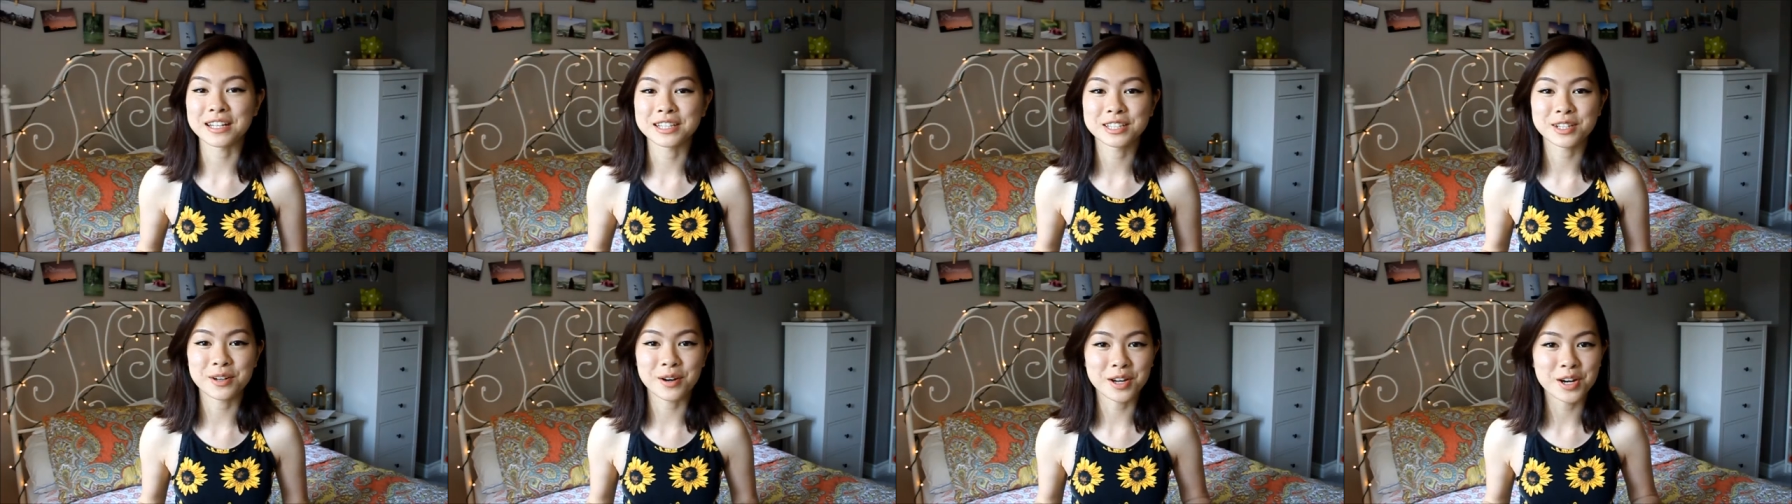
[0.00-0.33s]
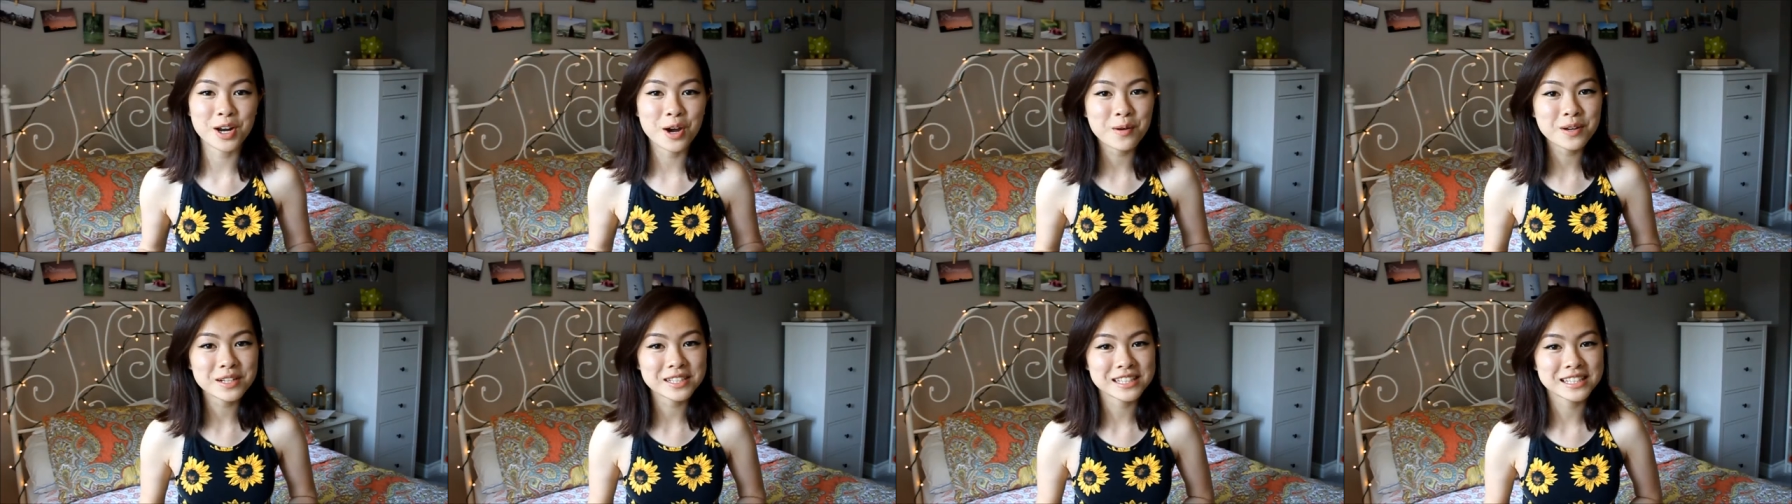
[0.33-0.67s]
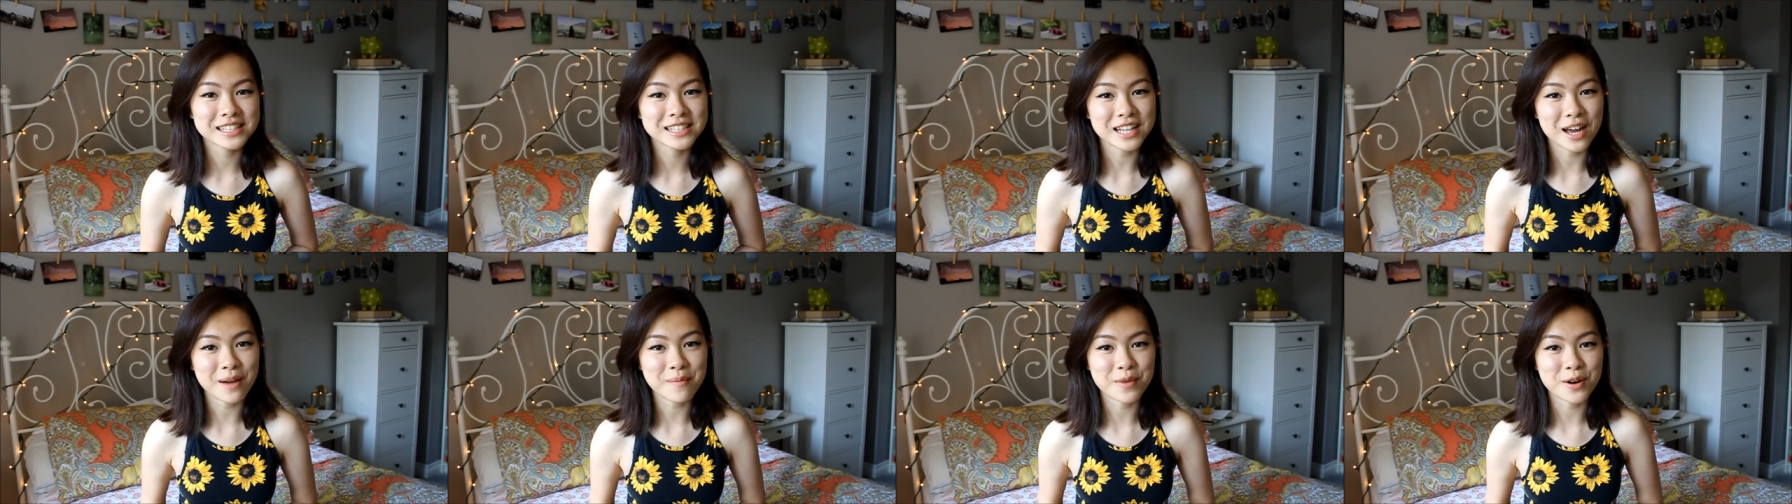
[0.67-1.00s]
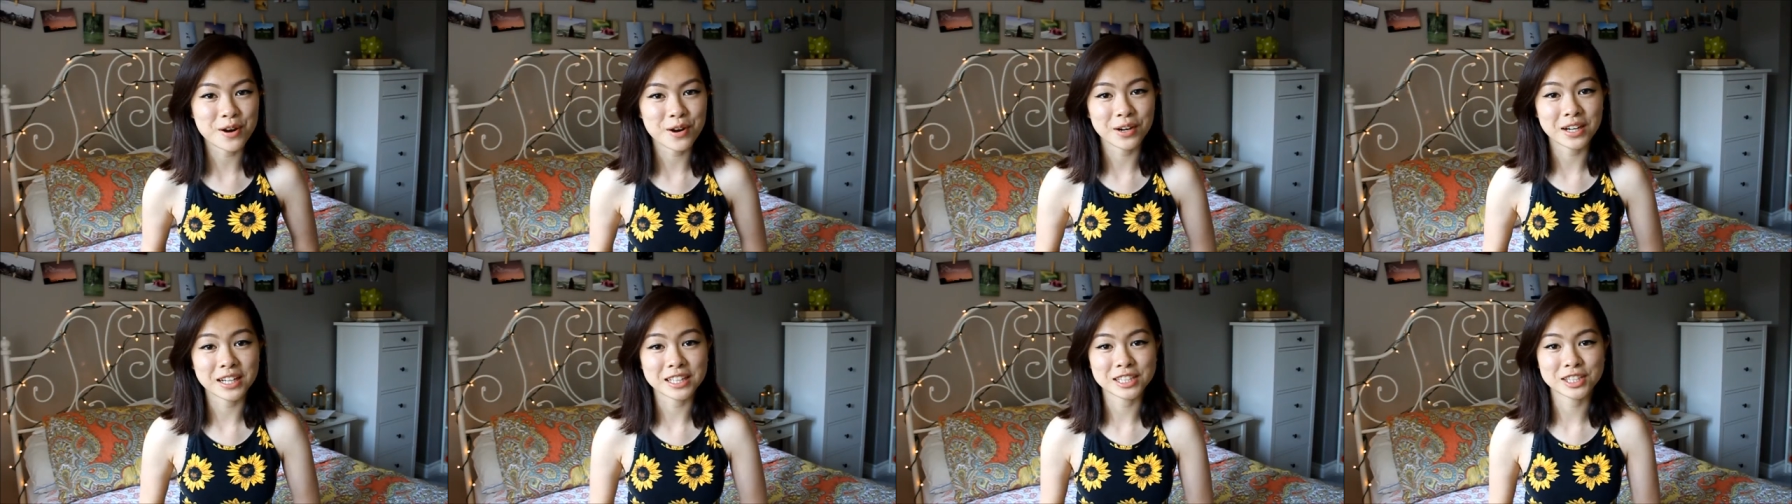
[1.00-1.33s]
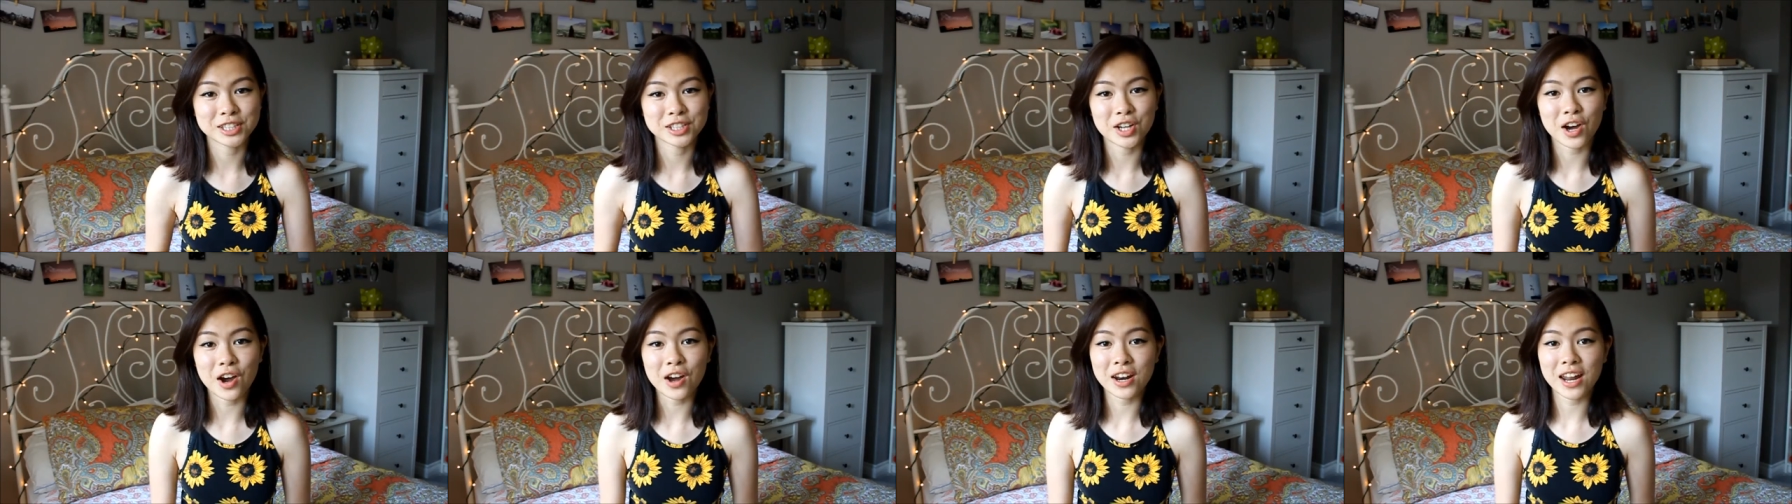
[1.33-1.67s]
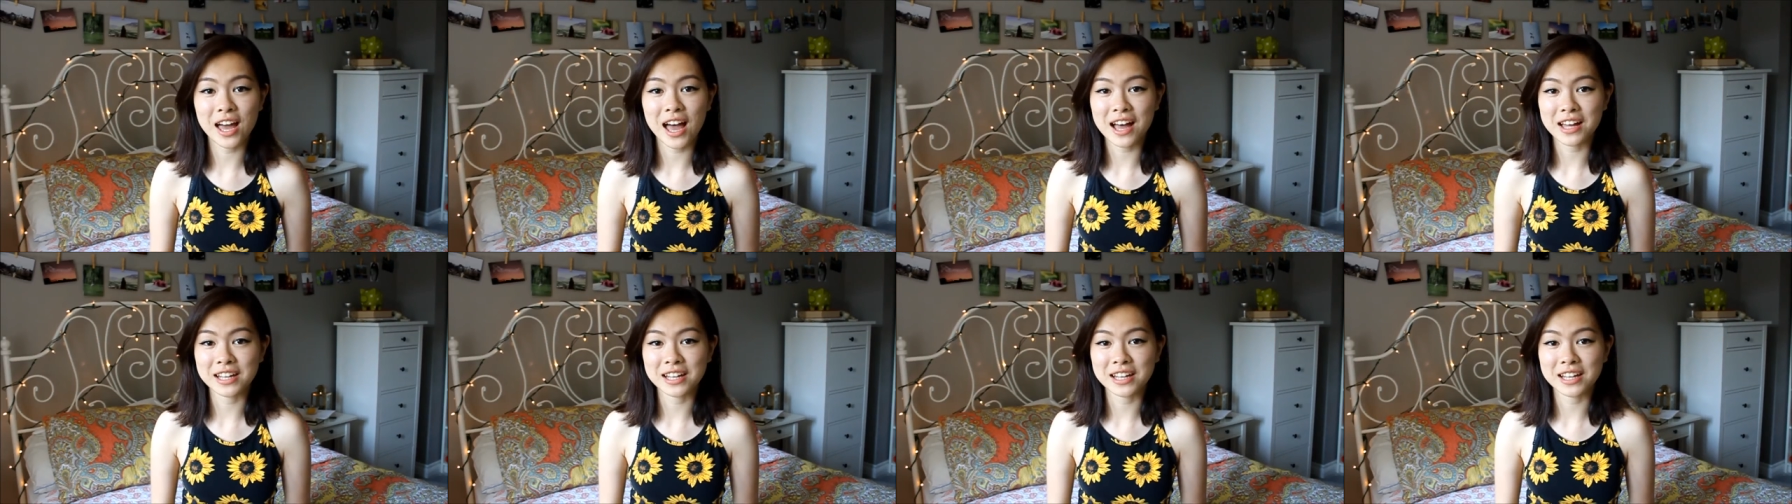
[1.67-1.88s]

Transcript: so I know it's summer and it's not